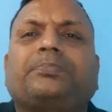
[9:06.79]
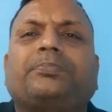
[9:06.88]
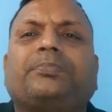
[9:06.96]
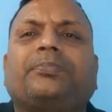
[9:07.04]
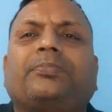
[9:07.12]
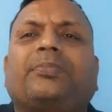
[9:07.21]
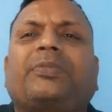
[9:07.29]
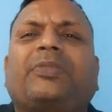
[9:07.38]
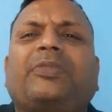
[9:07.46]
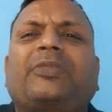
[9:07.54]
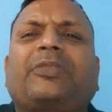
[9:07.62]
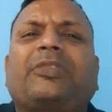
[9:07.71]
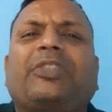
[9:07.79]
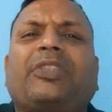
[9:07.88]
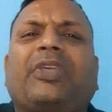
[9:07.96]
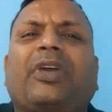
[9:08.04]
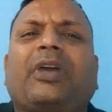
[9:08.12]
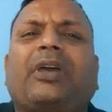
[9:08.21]
hmm,
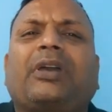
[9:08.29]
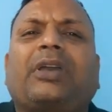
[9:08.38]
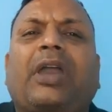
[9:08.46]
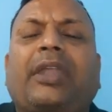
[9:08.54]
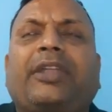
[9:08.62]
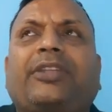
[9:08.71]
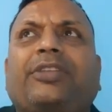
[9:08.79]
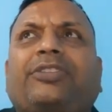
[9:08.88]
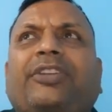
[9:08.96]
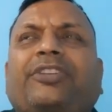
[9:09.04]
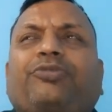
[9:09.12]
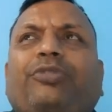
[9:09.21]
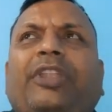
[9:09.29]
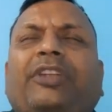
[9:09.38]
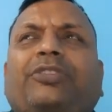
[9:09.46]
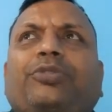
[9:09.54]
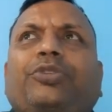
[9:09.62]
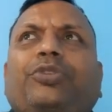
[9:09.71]
current assets that
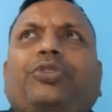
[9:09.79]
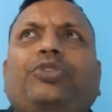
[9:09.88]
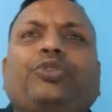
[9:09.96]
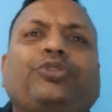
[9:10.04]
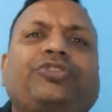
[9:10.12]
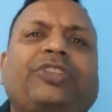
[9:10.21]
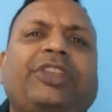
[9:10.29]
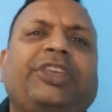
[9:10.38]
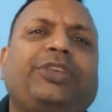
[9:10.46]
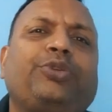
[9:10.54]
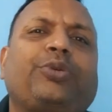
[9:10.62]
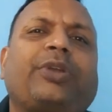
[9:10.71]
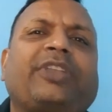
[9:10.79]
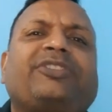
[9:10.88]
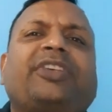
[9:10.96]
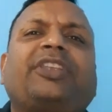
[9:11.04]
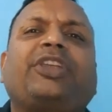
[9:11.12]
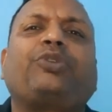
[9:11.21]
usually you can
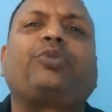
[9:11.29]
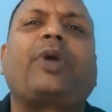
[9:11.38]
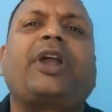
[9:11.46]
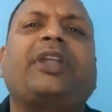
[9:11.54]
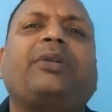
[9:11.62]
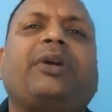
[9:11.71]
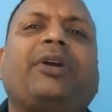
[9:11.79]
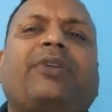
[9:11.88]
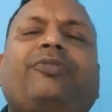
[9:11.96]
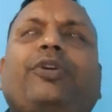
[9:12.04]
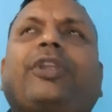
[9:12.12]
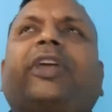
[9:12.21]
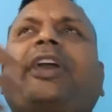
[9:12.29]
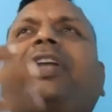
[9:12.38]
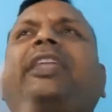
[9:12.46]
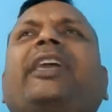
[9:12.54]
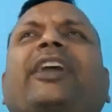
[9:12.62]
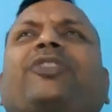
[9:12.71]
say required uh, for
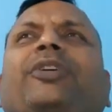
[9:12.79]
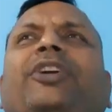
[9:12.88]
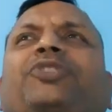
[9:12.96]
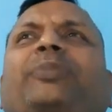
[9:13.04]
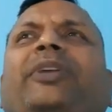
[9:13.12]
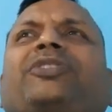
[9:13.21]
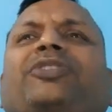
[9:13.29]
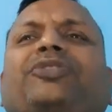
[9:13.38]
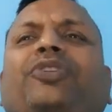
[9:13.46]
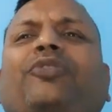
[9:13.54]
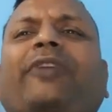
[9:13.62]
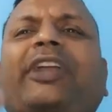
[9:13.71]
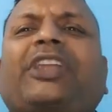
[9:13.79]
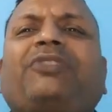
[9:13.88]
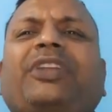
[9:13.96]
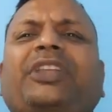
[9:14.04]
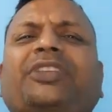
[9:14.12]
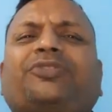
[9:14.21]
any ex expenses of
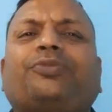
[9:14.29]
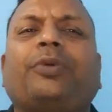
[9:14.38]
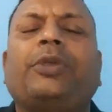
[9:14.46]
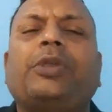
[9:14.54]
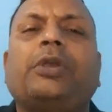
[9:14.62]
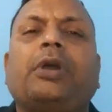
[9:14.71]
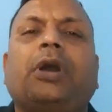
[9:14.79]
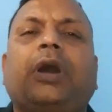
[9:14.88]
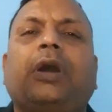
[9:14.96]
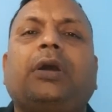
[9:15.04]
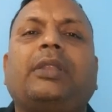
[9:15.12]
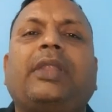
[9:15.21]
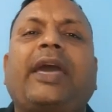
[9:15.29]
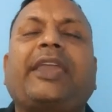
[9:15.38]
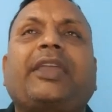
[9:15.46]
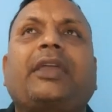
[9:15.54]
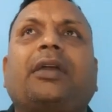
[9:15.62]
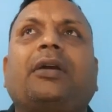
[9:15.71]
activities uh,
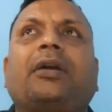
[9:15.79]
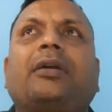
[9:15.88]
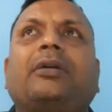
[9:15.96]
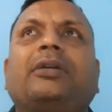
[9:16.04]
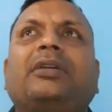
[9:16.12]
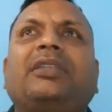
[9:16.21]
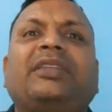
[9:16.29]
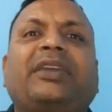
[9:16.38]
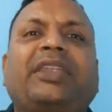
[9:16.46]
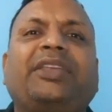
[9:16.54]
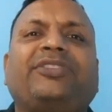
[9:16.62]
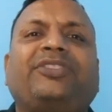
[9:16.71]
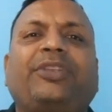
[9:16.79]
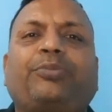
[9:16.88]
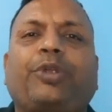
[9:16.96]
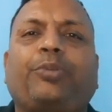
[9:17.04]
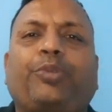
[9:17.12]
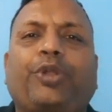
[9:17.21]
like uh, increase in
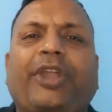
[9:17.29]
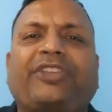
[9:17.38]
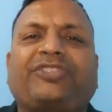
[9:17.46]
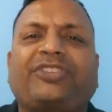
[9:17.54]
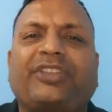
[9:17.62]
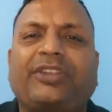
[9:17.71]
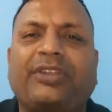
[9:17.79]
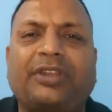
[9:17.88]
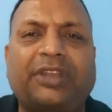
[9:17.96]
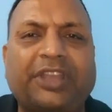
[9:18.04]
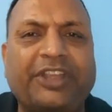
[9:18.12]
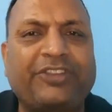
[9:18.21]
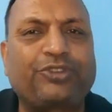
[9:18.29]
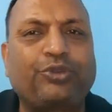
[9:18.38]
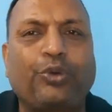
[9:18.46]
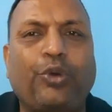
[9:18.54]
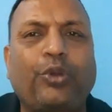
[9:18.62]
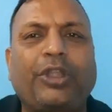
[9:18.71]
production leads to
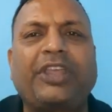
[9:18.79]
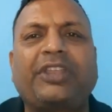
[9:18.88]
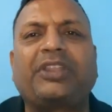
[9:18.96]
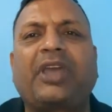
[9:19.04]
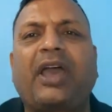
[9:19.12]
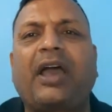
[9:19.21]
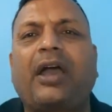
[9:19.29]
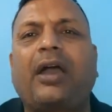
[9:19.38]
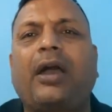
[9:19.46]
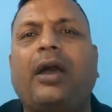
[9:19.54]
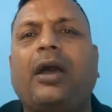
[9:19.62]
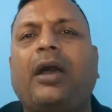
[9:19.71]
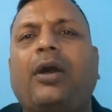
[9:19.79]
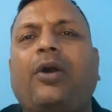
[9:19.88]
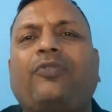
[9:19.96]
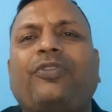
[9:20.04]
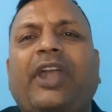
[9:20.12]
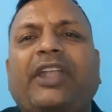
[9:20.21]
holding of
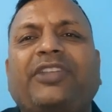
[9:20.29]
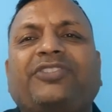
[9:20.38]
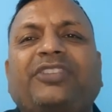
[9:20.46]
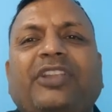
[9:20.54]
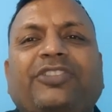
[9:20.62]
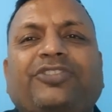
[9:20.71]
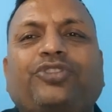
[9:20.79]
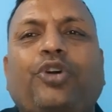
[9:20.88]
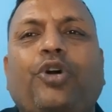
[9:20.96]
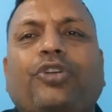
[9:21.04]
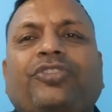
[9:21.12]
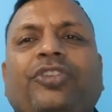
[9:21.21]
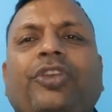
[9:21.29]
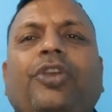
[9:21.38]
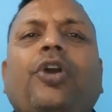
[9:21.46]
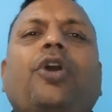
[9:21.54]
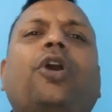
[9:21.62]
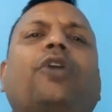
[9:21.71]
additional stocks
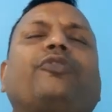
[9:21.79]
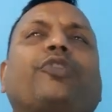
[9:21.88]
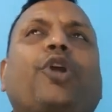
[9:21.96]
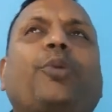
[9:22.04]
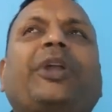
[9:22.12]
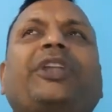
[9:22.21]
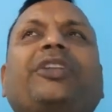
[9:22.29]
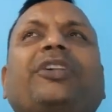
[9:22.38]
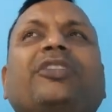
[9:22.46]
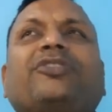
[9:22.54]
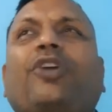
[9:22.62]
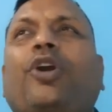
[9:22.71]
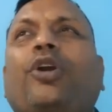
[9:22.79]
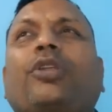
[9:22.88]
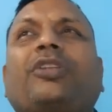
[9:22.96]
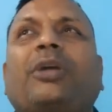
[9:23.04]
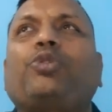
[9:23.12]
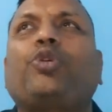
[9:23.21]
of raw materials or
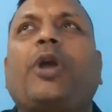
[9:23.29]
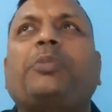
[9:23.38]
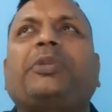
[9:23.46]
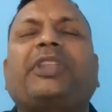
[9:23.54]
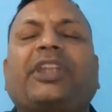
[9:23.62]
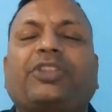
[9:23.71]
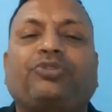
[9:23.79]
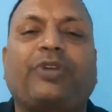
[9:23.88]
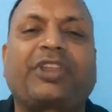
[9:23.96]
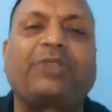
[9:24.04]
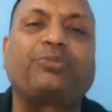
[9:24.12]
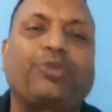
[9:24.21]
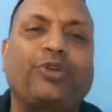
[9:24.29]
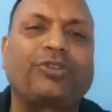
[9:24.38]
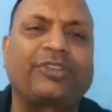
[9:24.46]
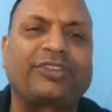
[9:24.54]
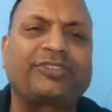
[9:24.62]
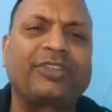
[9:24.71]
WIP that is work in
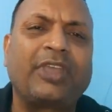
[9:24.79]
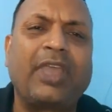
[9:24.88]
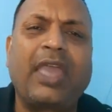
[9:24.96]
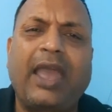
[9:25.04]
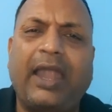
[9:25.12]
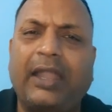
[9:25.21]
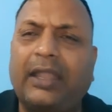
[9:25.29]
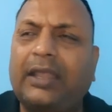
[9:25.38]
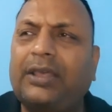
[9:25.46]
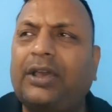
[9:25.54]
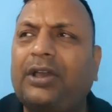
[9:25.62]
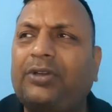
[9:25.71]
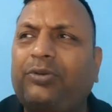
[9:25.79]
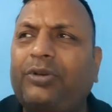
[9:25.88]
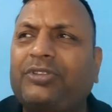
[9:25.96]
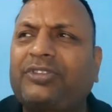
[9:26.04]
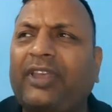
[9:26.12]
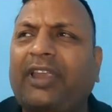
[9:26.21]
progress and uh,
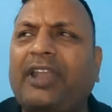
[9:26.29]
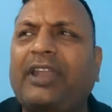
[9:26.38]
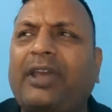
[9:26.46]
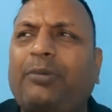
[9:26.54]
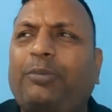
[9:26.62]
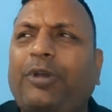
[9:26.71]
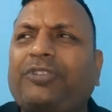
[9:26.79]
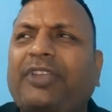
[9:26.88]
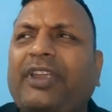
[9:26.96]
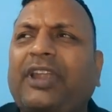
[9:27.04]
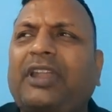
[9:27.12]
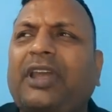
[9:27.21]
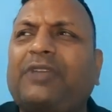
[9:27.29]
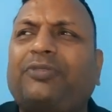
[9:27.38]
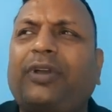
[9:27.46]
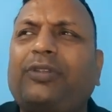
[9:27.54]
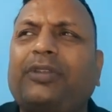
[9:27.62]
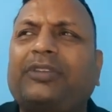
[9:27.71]
second uh, second if
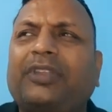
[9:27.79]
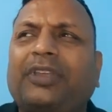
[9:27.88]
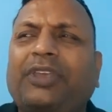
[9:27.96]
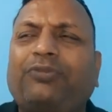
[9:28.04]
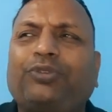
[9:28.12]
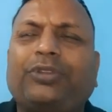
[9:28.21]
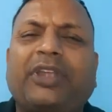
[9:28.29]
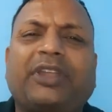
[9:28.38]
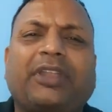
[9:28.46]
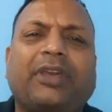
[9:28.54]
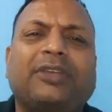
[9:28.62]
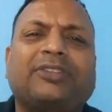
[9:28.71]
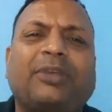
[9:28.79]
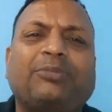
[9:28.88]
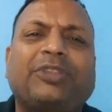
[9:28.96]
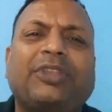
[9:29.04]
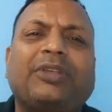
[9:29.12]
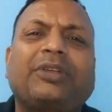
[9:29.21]
i'll give you that uh, some
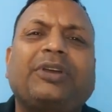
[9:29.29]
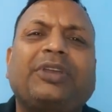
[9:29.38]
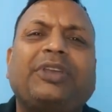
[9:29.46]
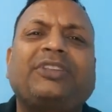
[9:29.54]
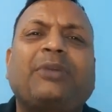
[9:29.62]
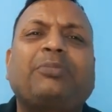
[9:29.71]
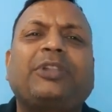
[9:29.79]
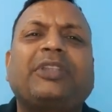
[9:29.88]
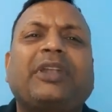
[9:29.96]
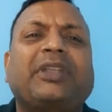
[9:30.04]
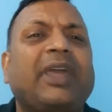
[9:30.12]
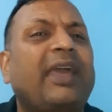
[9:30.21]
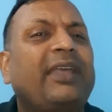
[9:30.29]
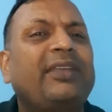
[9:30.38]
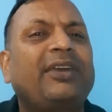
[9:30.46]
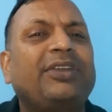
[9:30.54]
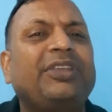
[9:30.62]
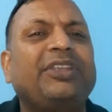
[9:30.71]
uh, example that
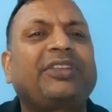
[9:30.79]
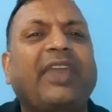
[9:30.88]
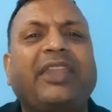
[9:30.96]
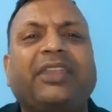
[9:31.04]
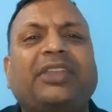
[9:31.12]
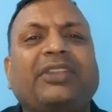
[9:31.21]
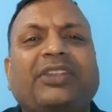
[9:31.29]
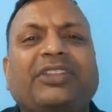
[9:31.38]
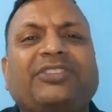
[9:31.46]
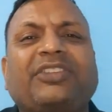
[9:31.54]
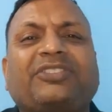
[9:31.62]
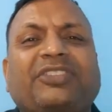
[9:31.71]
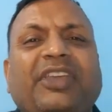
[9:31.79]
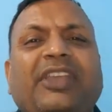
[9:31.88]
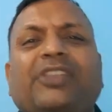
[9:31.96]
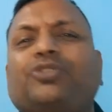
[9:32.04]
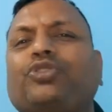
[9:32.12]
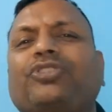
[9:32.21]
uh, it can increase the sale
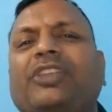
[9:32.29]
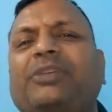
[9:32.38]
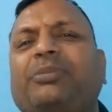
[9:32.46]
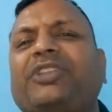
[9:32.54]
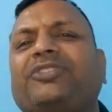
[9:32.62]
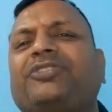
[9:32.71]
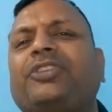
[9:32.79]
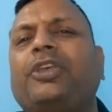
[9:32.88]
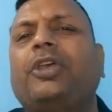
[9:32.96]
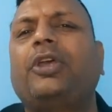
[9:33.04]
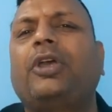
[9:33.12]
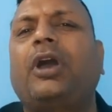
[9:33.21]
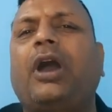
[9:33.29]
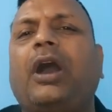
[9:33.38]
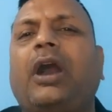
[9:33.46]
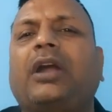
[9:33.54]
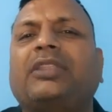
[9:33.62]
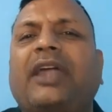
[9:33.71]
usually means
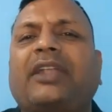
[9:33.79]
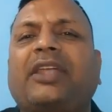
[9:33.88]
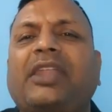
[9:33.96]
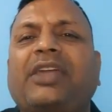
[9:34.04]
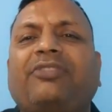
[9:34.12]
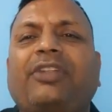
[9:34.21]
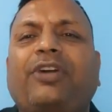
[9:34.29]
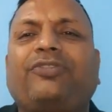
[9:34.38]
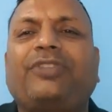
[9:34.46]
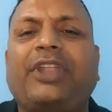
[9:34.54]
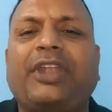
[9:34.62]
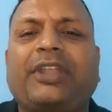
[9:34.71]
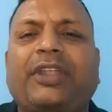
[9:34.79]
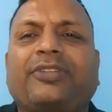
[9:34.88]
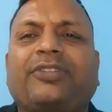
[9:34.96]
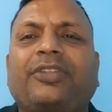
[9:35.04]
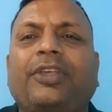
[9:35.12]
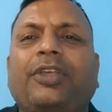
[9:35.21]
uh, that the level of
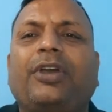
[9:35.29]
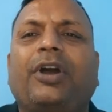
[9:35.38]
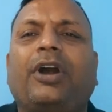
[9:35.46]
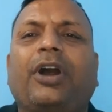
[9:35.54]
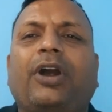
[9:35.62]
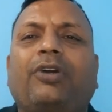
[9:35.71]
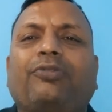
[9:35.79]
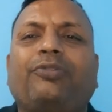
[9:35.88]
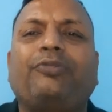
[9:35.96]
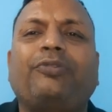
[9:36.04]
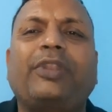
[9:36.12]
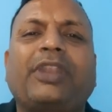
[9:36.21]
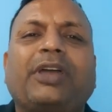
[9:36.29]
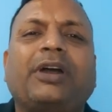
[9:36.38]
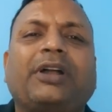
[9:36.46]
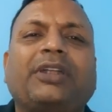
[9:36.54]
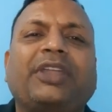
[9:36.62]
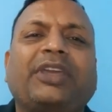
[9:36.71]
debtors will
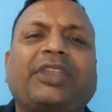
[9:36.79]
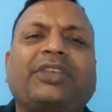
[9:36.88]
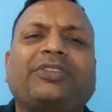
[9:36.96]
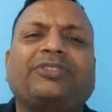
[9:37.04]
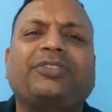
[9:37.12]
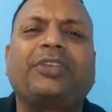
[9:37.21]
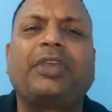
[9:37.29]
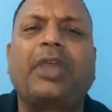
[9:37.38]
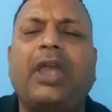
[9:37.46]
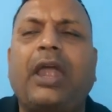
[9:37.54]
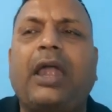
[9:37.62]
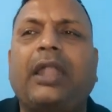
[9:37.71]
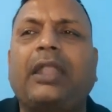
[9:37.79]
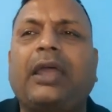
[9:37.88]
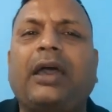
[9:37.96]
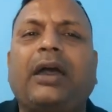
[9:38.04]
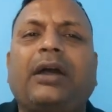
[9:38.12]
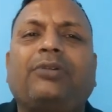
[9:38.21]
decrease and
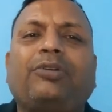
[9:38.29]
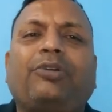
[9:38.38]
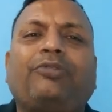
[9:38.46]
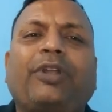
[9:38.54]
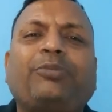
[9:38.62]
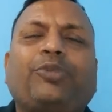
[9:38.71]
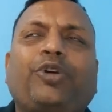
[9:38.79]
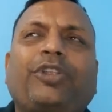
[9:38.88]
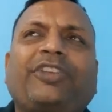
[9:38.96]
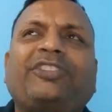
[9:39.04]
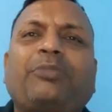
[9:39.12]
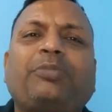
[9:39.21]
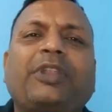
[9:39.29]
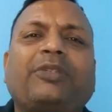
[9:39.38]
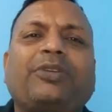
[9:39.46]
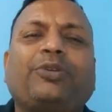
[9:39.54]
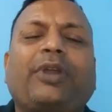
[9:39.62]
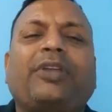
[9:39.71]
one more example
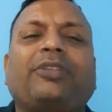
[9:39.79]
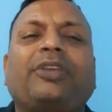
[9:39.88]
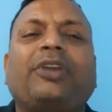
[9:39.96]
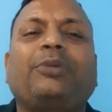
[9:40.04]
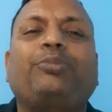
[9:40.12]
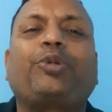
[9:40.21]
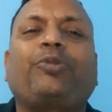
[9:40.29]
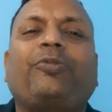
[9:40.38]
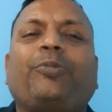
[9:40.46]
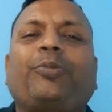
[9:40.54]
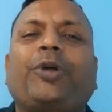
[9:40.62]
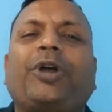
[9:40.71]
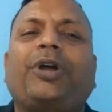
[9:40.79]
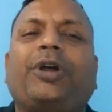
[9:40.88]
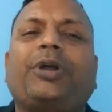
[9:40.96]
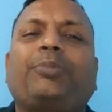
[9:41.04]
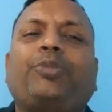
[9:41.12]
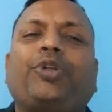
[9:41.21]
if i can
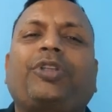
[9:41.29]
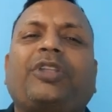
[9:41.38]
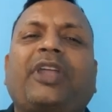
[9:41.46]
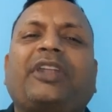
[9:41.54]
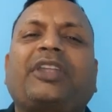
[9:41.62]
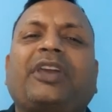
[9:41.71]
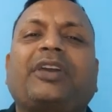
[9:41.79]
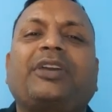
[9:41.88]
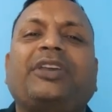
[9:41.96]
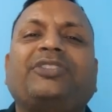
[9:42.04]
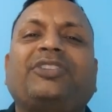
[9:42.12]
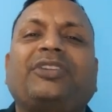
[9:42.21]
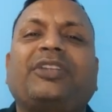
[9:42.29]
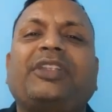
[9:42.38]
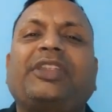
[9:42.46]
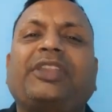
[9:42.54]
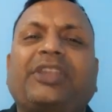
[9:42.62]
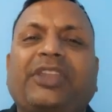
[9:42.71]
put that a general
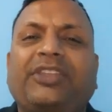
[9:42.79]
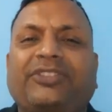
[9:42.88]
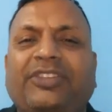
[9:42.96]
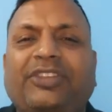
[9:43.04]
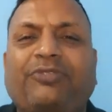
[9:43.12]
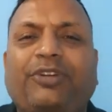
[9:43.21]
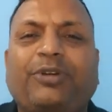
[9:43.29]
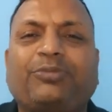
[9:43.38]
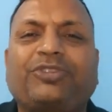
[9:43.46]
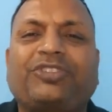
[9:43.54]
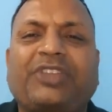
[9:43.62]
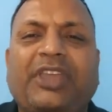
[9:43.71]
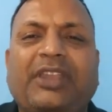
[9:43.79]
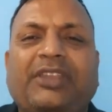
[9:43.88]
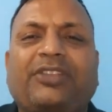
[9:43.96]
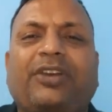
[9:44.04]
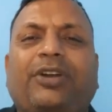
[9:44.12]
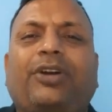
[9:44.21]
increase in the firm scale
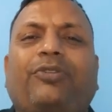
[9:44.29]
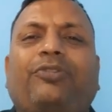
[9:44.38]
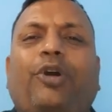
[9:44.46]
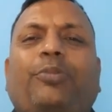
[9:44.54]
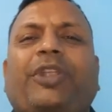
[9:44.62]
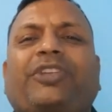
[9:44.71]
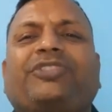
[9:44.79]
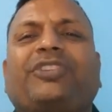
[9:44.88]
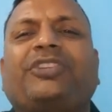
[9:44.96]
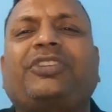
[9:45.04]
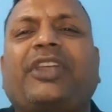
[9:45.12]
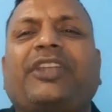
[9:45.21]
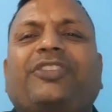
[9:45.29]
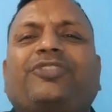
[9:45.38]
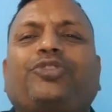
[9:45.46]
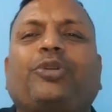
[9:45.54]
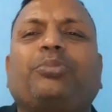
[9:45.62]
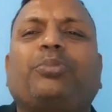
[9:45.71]
of operation tends
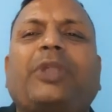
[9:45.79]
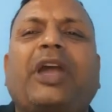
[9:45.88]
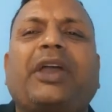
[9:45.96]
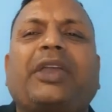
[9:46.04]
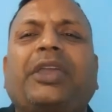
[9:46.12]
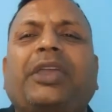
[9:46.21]
to imply